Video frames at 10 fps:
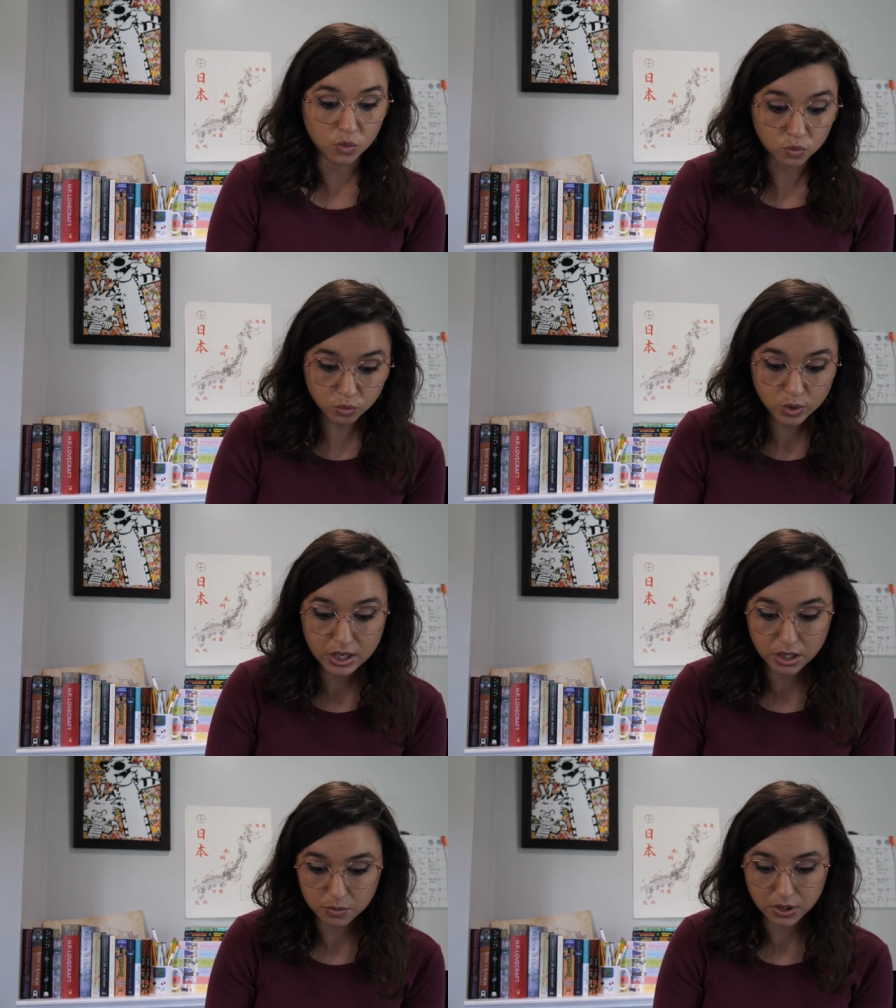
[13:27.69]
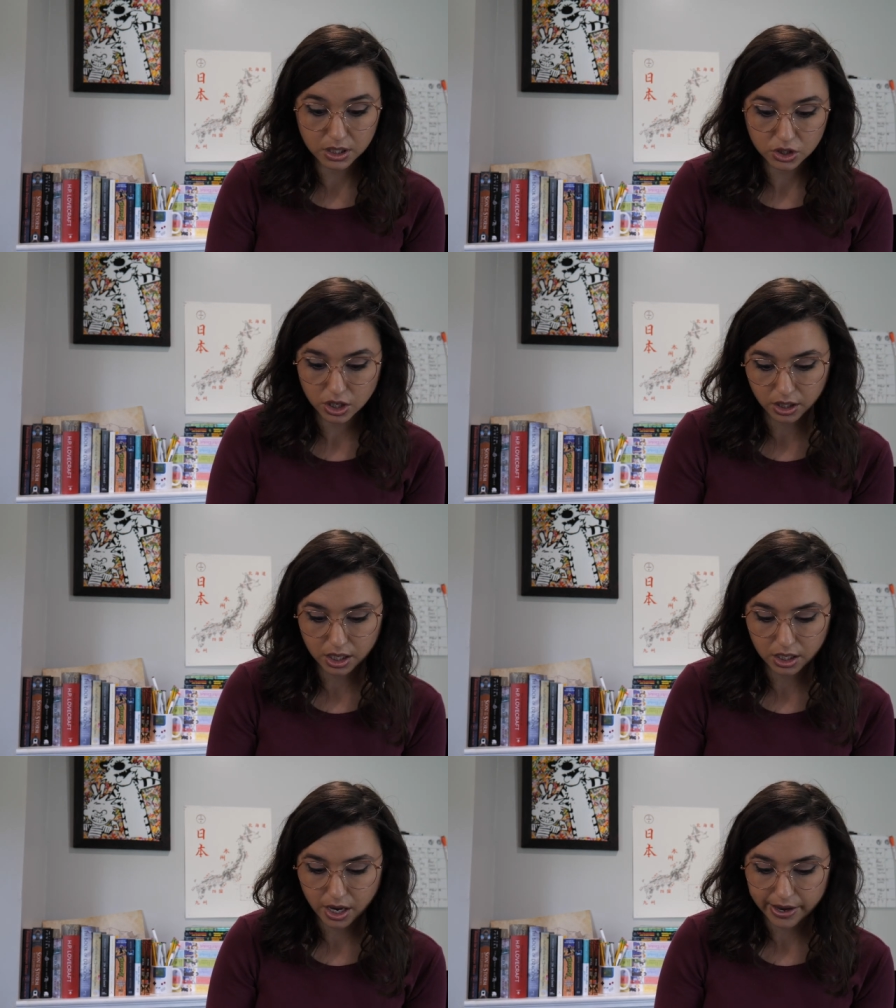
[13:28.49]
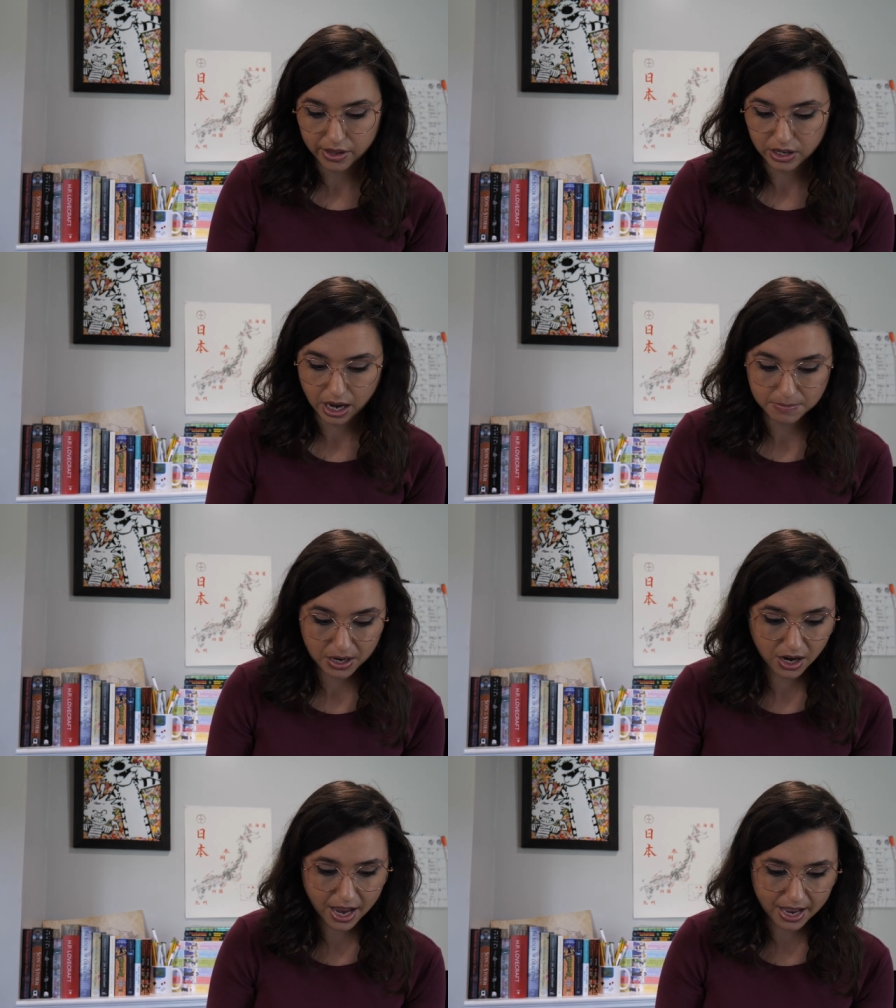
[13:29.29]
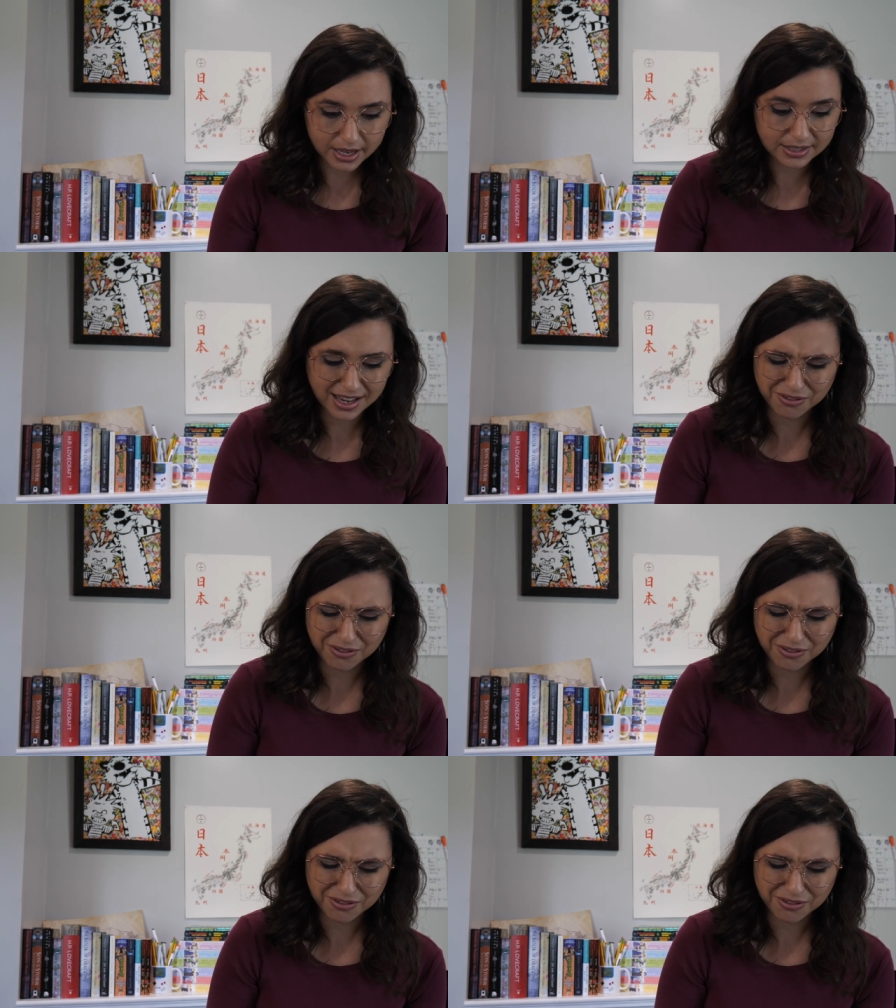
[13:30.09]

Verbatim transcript: Really, really chilling. Uh, the chimera ants,